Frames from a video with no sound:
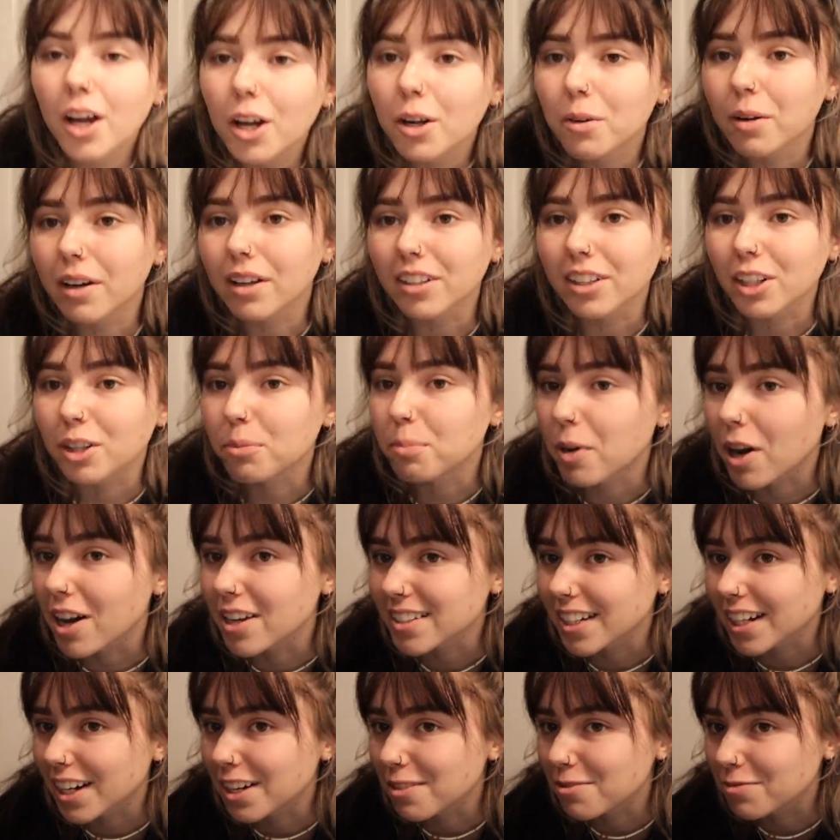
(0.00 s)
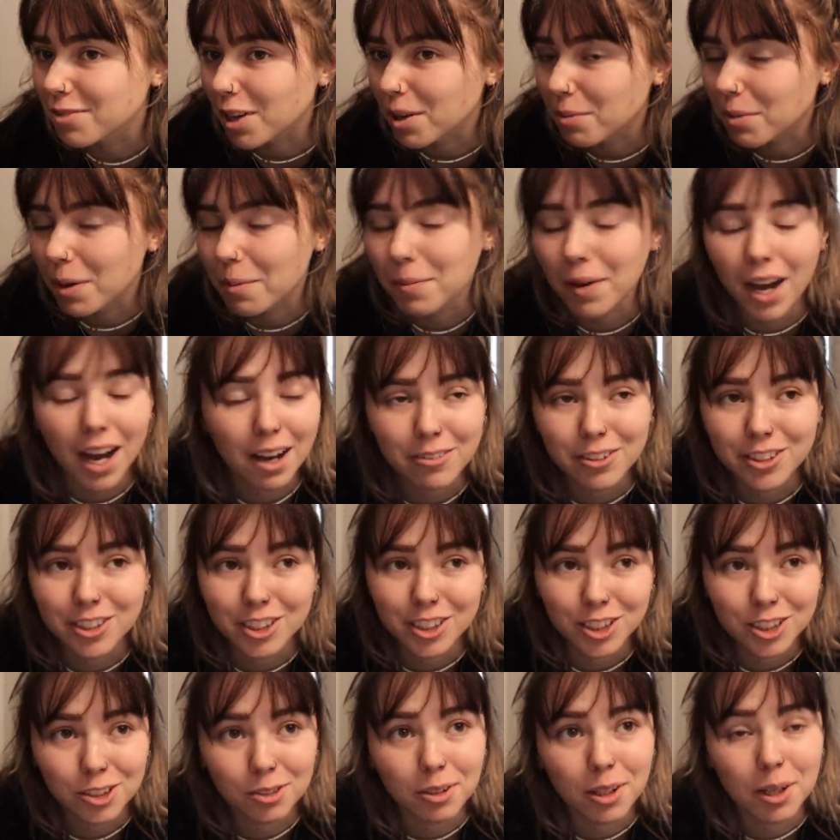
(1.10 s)
Quick little pause, I didn't film it, but I was
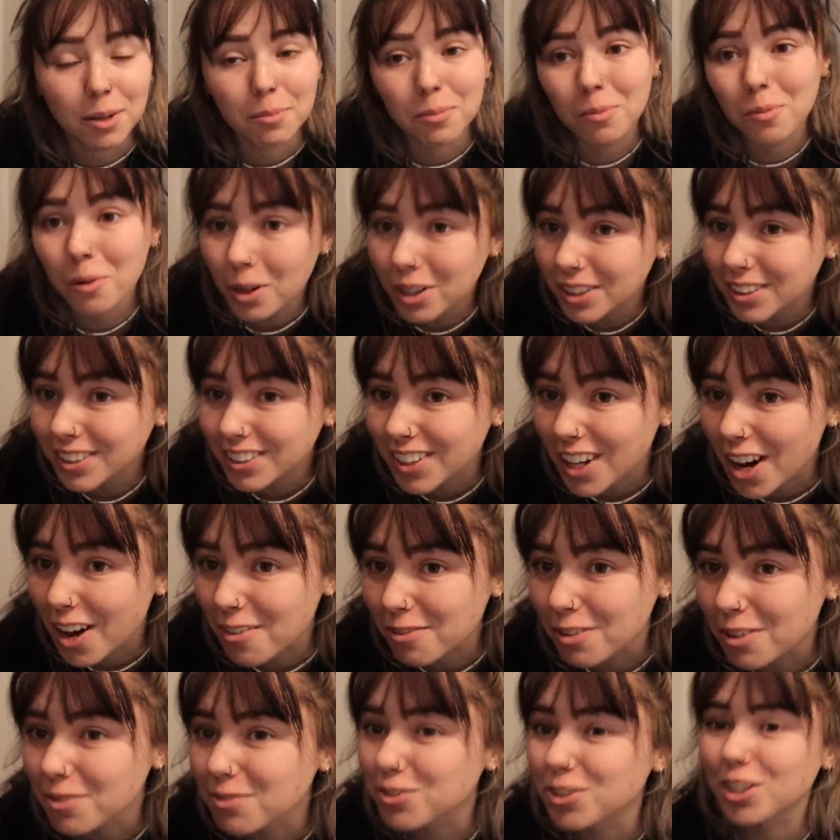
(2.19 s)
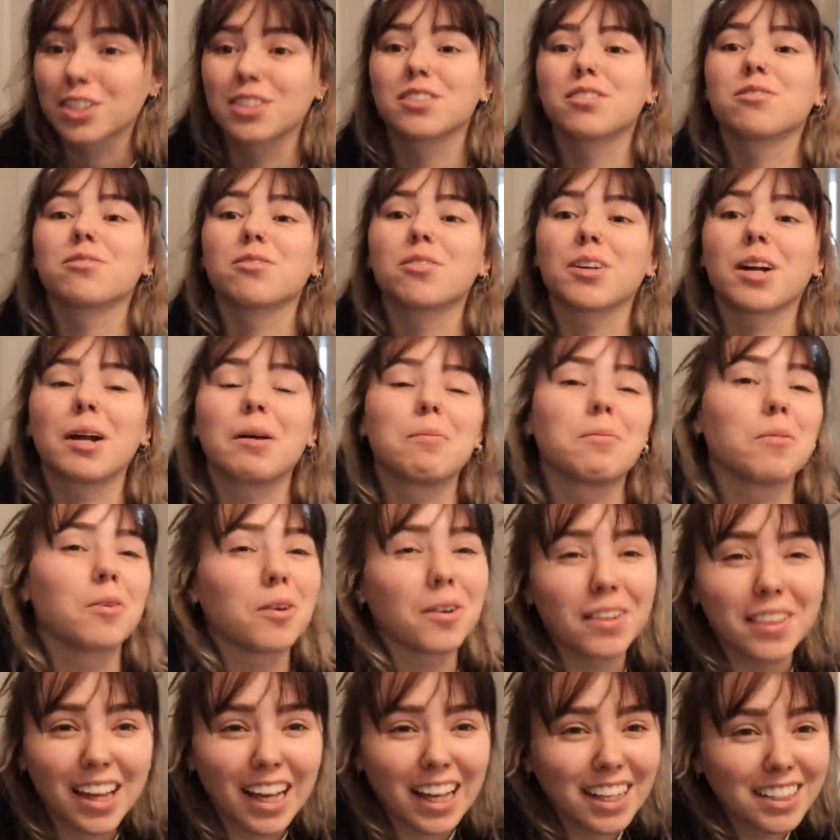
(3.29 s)
just doing more stuff of transferring more
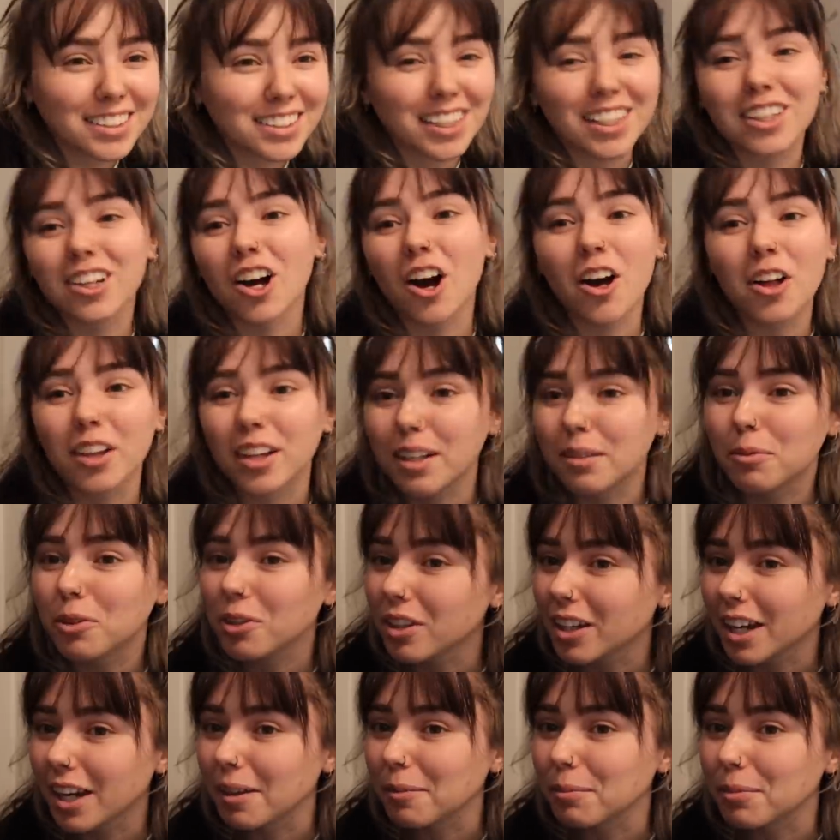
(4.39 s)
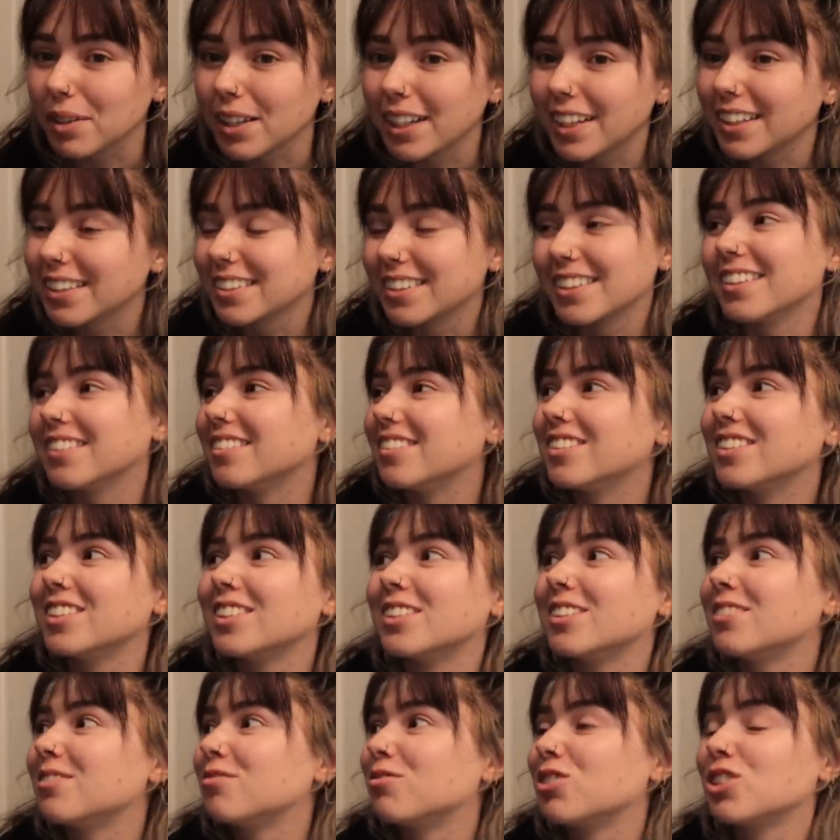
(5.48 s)
things and calling more companies and
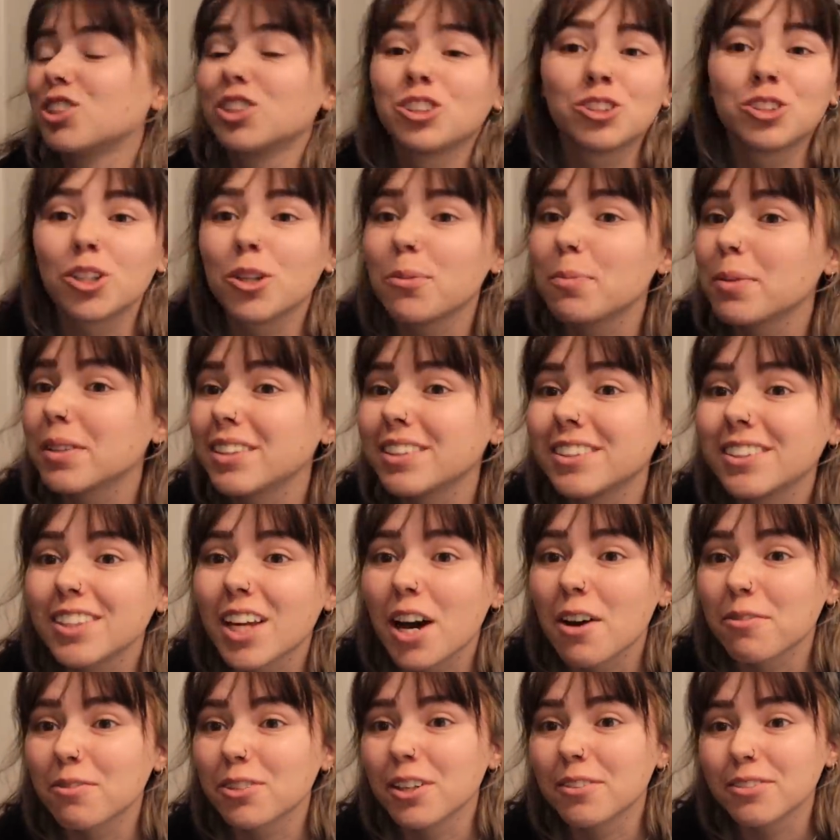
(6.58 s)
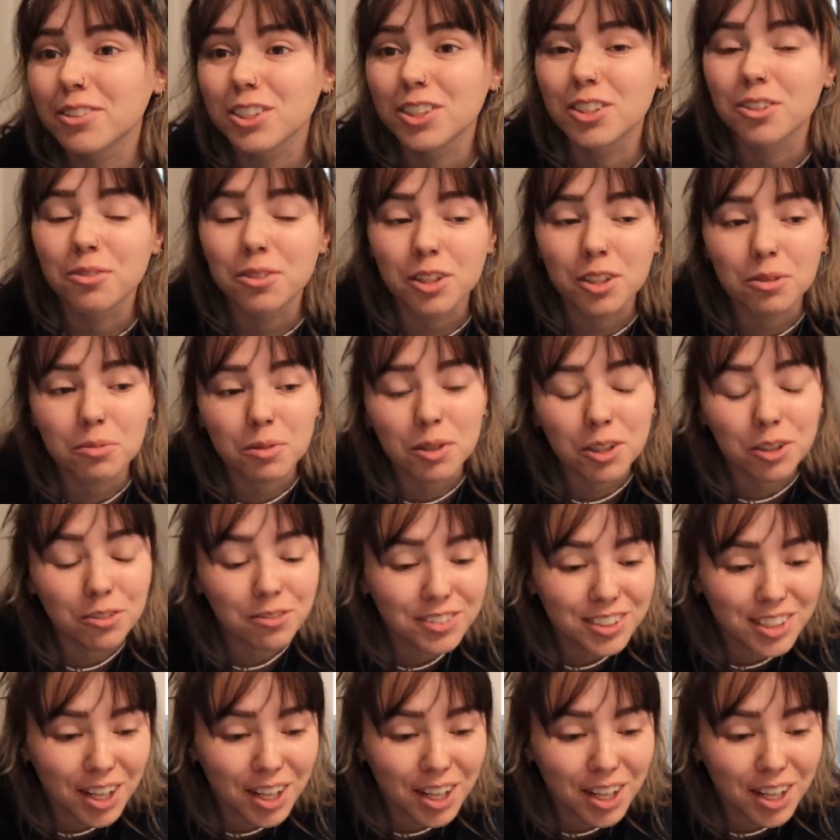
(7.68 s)
stupid stuff you have to do when you move.